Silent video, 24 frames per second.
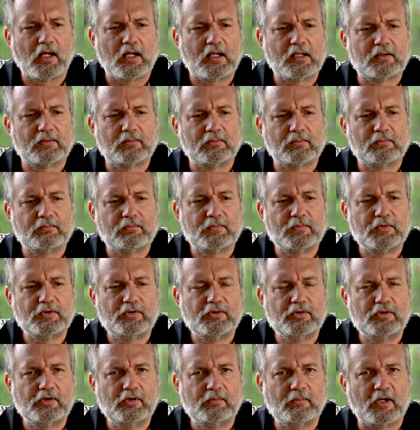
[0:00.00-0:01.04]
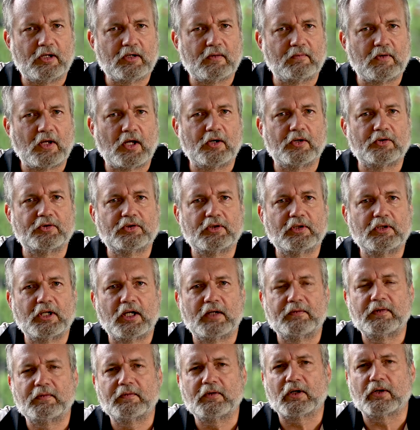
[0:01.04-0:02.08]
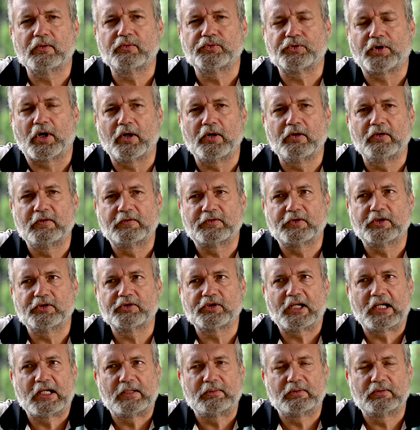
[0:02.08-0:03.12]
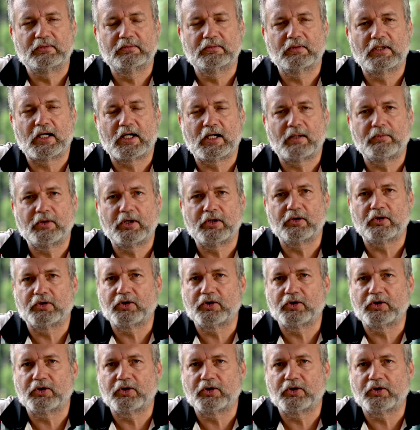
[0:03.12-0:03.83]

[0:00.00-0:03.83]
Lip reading: And you might have noticed, if you've got a drone for example, they're